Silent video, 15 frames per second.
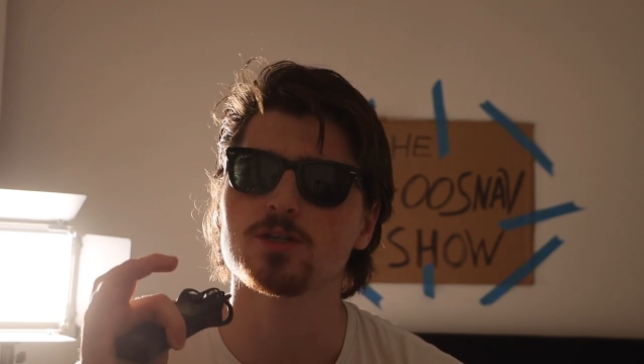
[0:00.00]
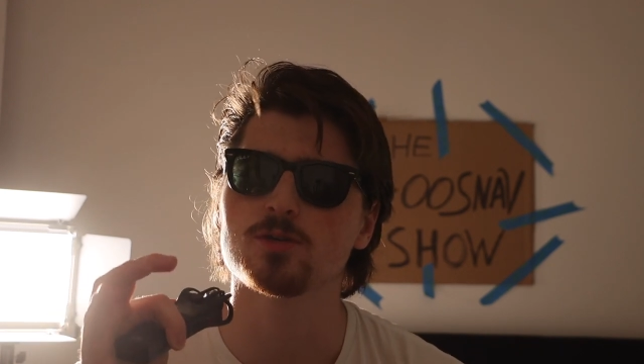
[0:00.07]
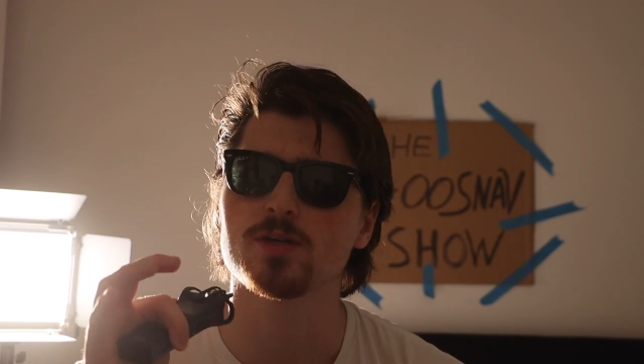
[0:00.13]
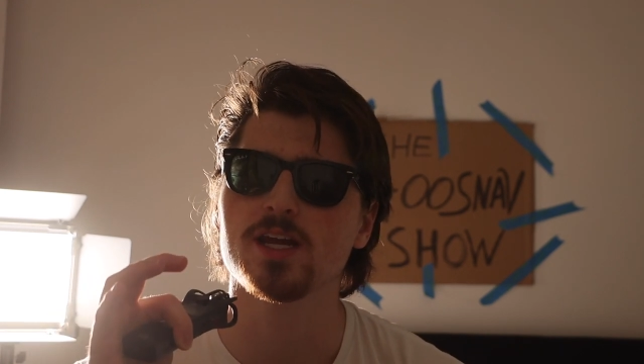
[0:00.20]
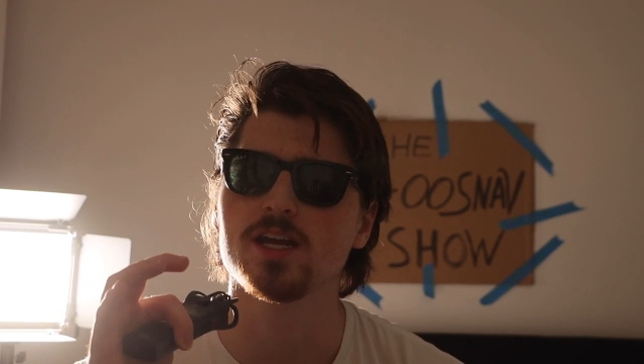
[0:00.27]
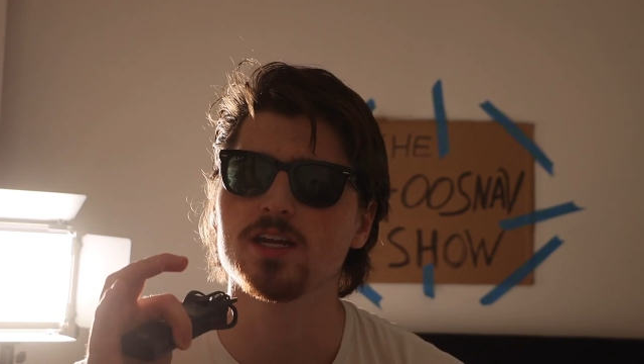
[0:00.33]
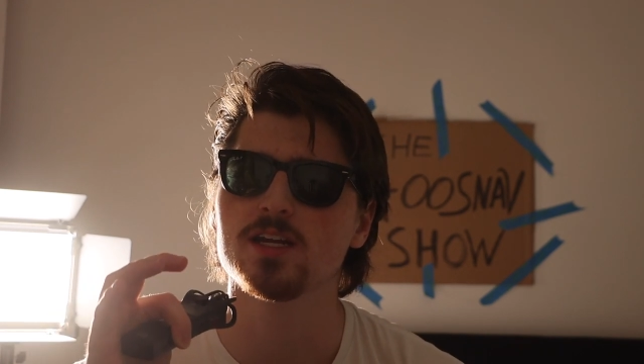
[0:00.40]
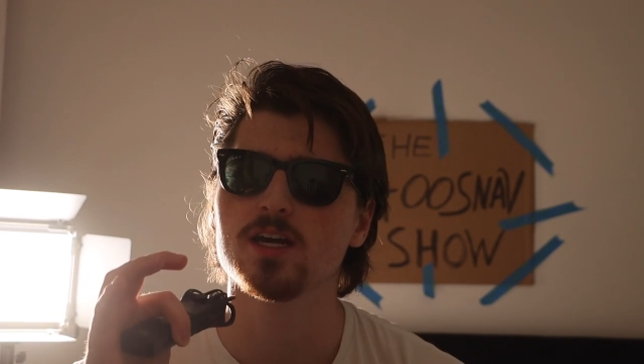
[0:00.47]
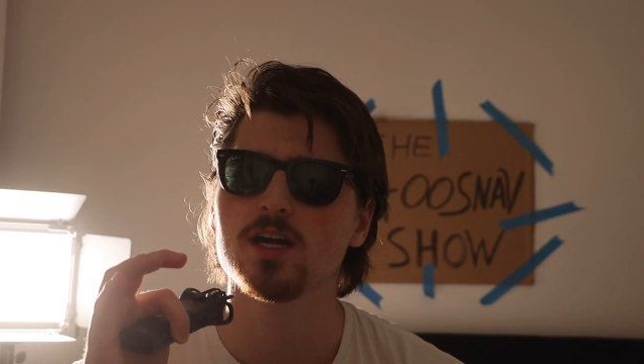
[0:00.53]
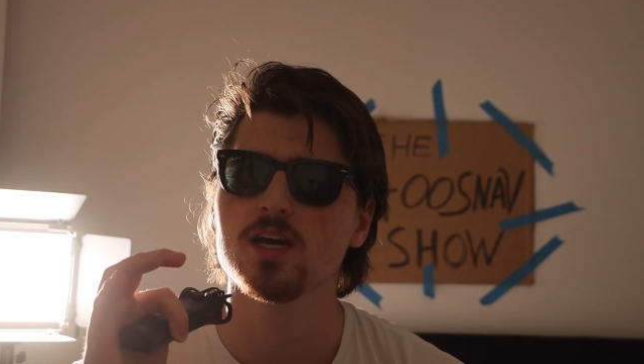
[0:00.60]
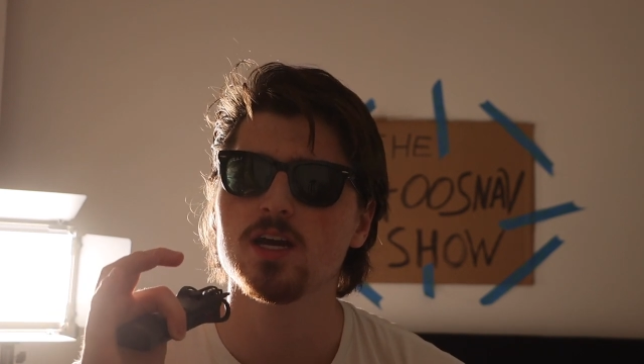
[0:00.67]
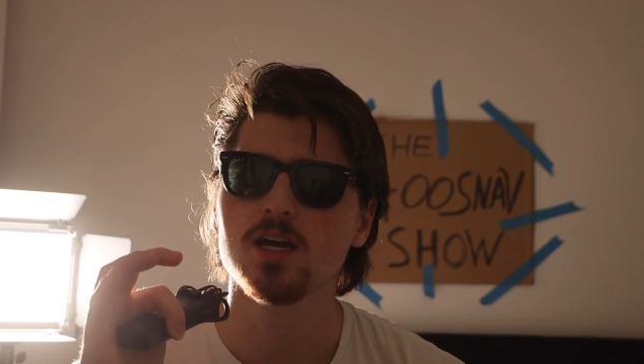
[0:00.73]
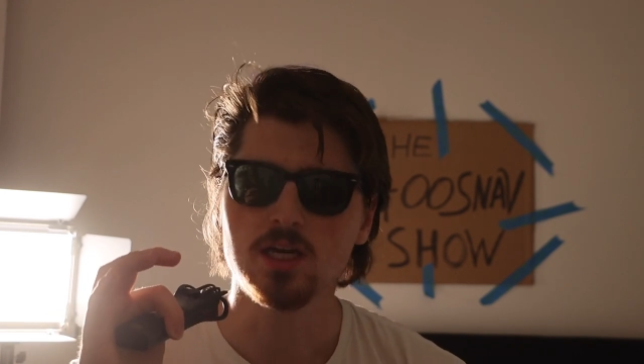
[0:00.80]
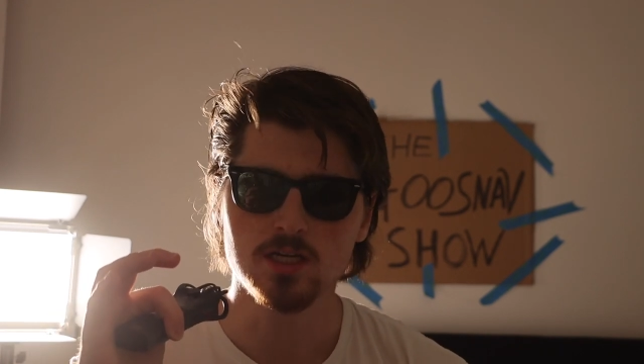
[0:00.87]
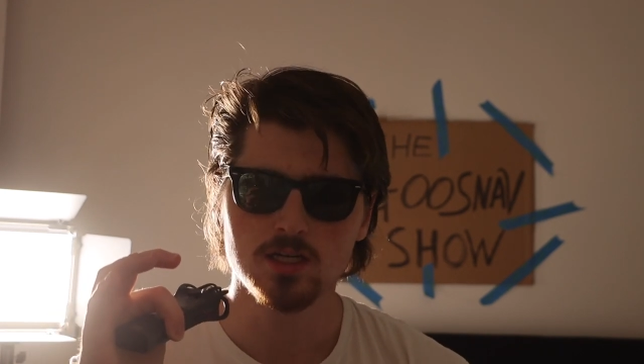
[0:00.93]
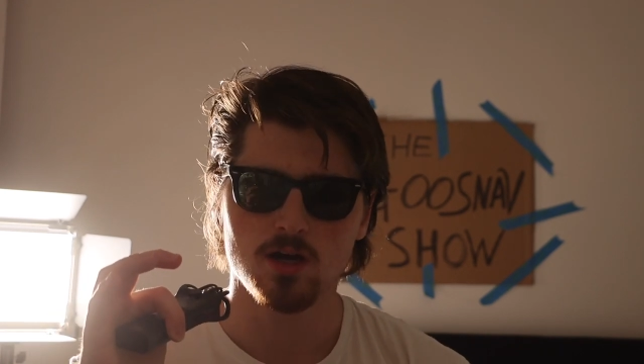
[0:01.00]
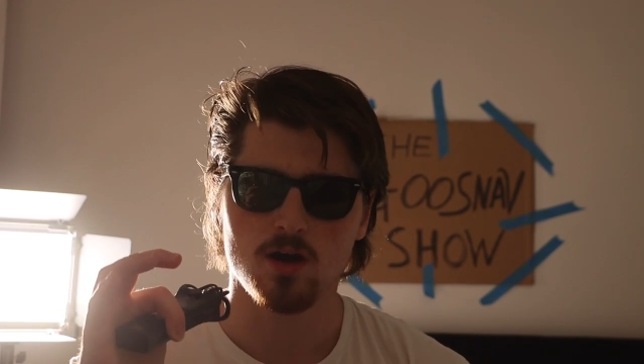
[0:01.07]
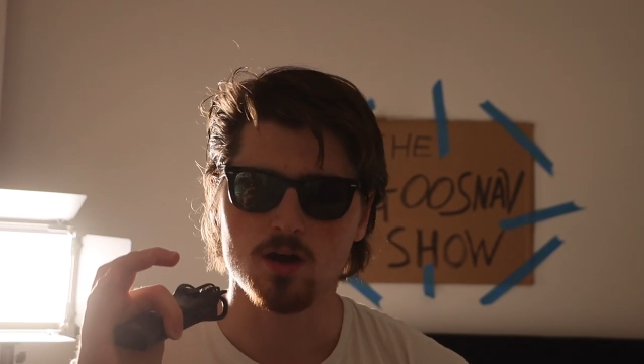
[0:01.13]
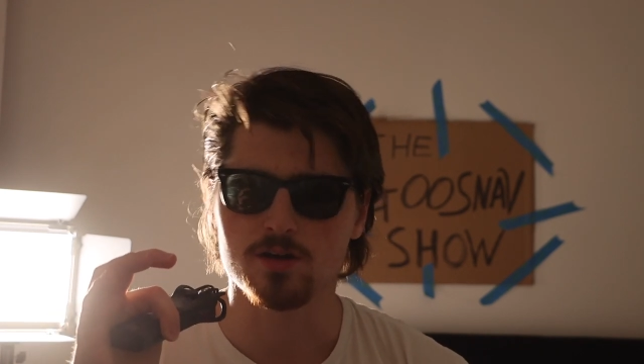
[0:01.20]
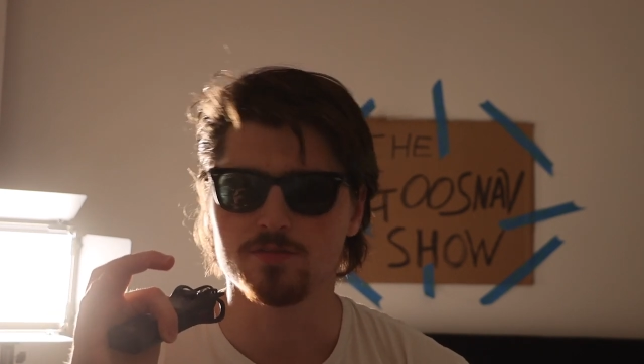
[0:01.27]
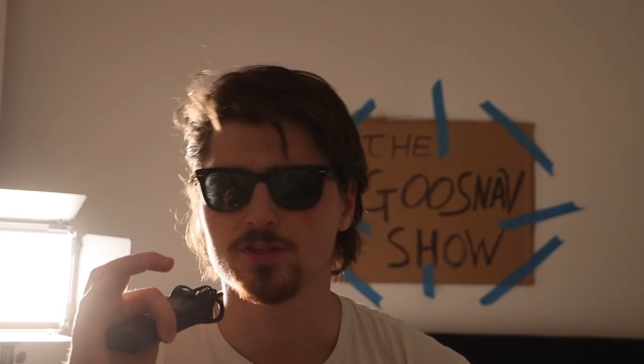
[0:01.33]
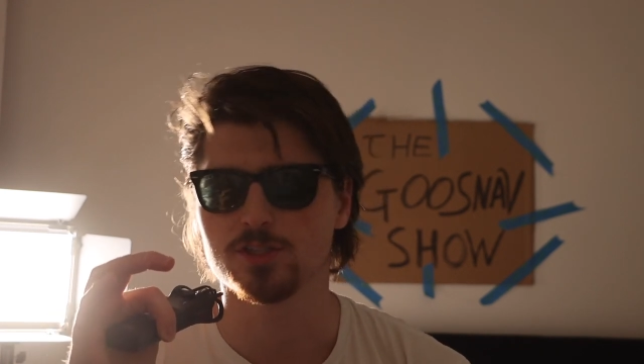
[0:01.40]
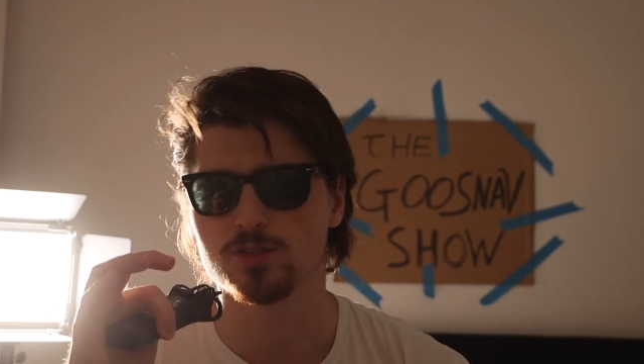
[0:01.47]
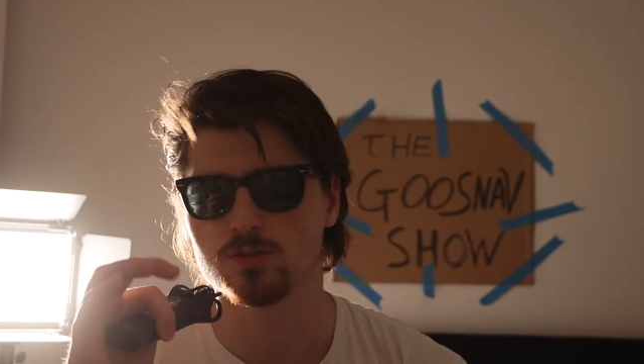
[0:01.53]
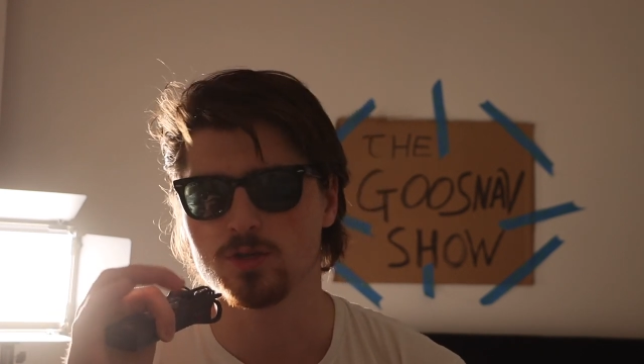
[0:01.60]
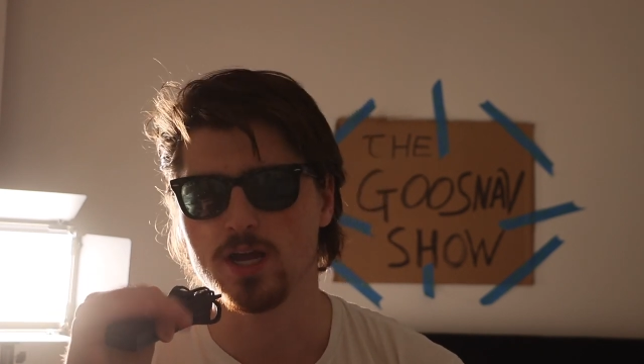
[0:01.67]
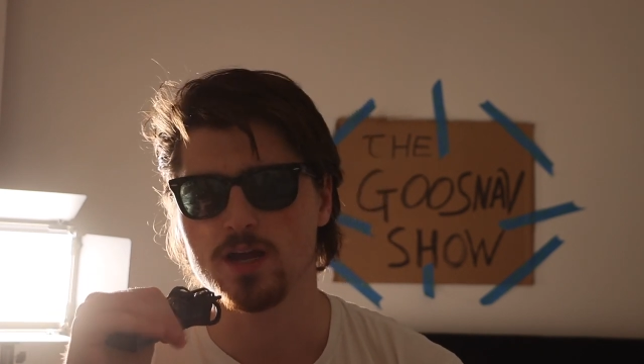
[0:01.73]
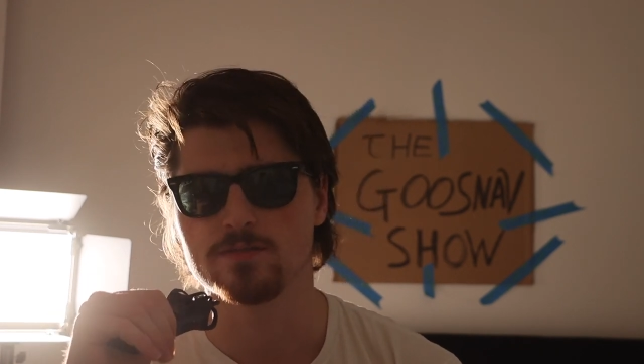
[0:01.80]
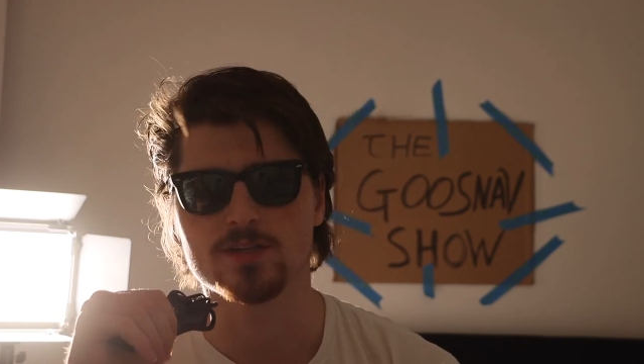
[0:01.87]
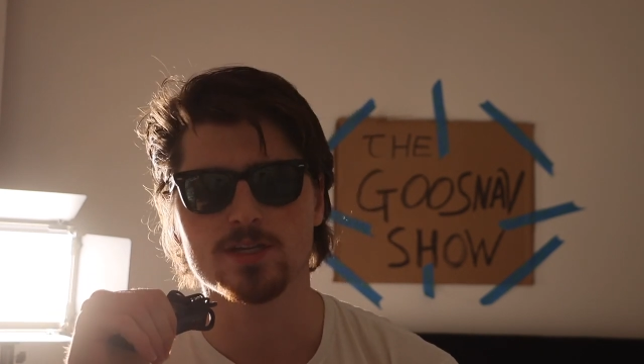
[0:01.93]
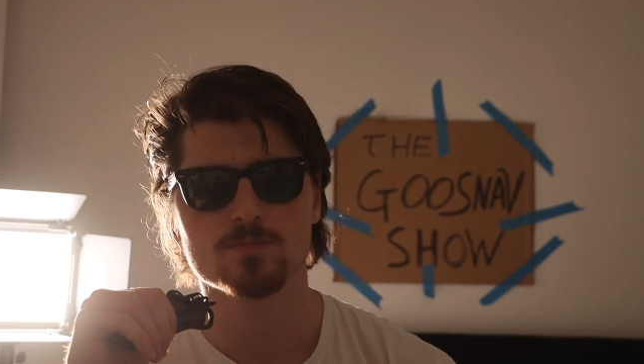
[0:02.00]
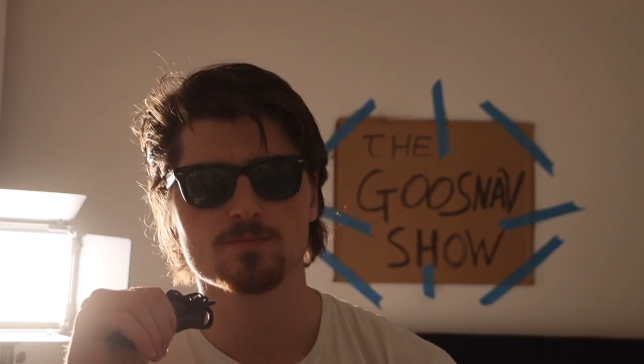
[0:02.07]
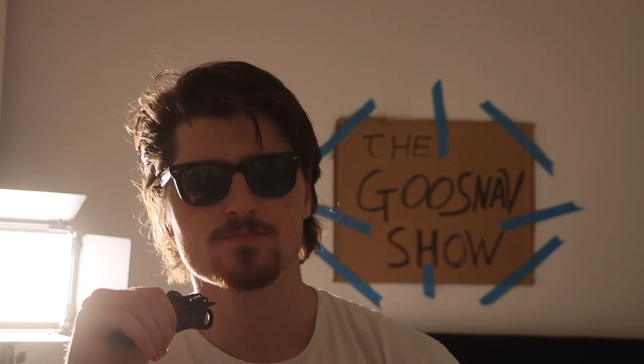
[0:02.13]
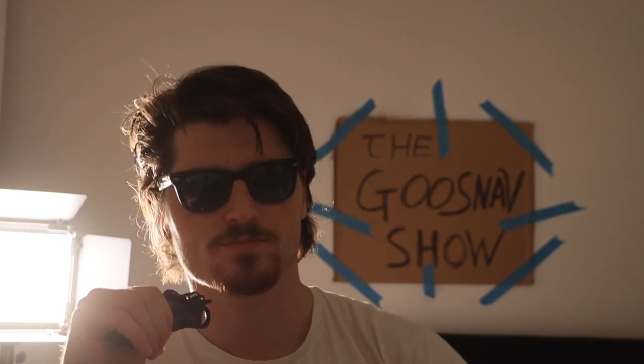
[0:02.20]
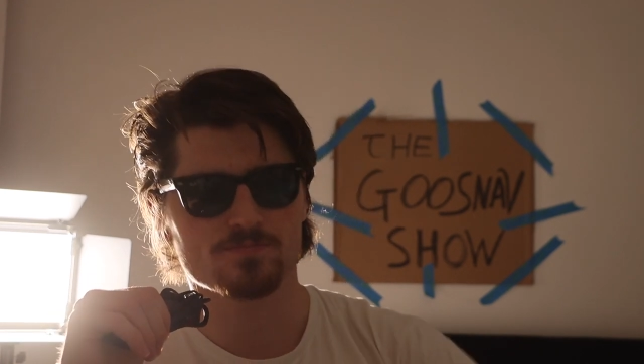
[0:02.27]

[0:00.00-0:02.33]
create artificial gravity.